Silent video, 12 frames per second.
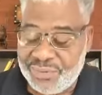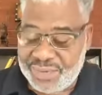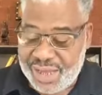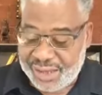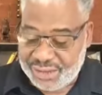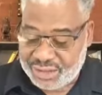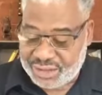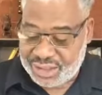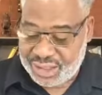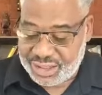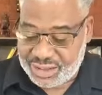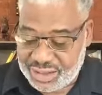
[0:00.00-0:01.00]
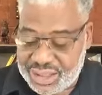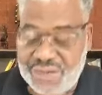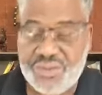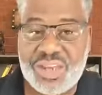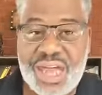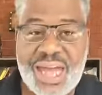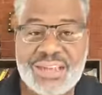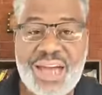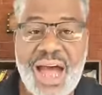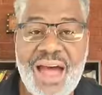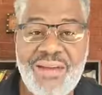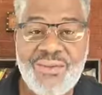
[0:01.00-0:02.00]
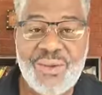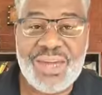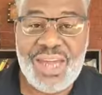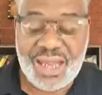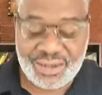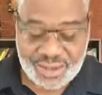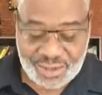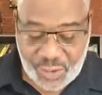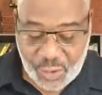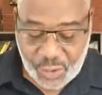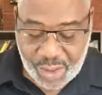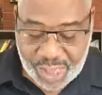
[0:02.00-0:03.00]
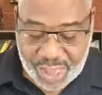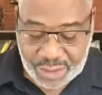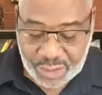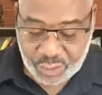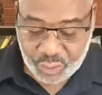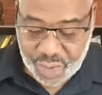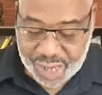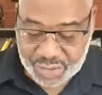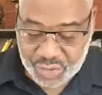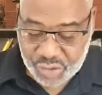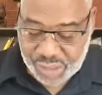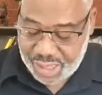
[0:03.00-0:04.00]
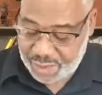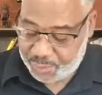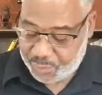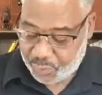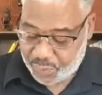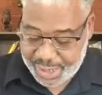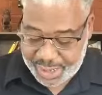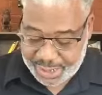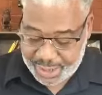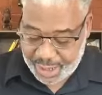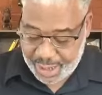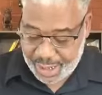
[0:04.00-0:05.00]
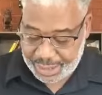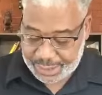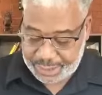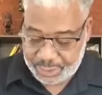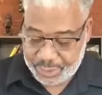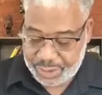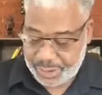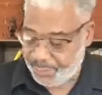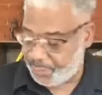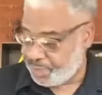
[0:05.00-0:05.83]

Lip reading: That Jesus even had times where he had to go and rest and pray. Hallelujah.